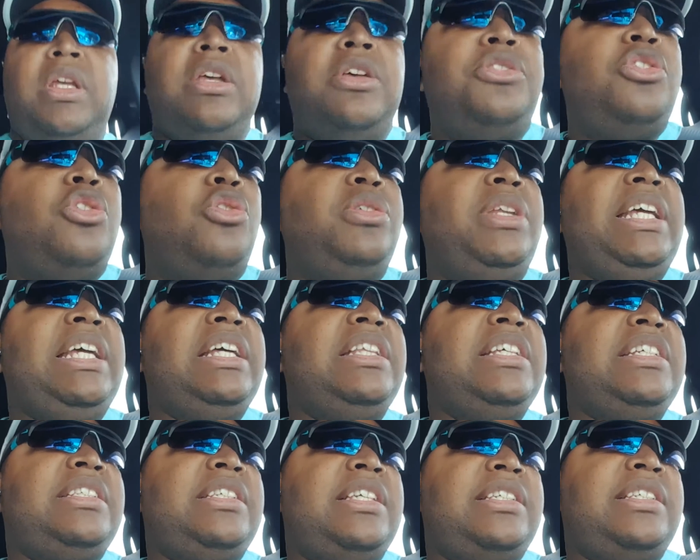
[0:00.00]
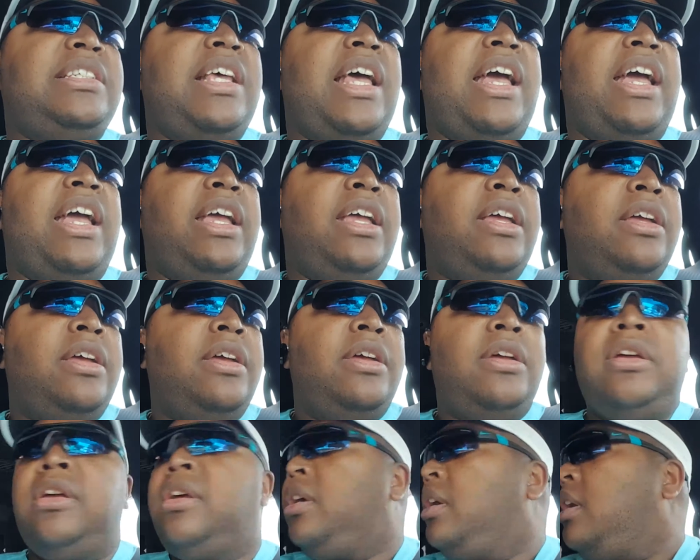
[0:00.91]
So needless to say,
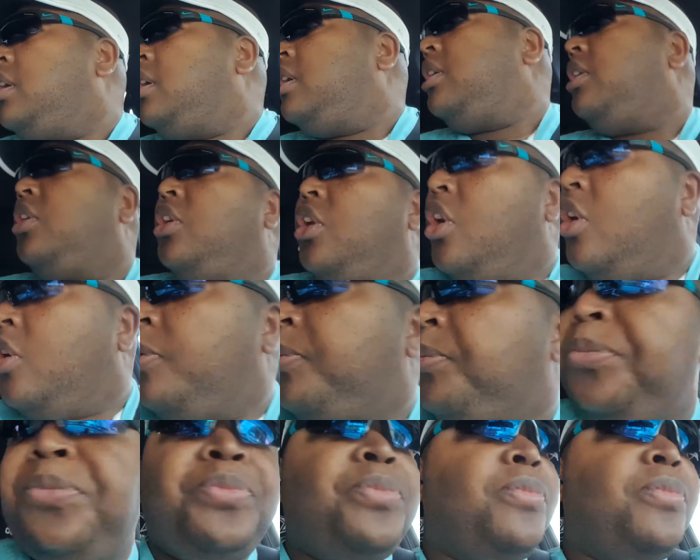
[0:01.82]
you know,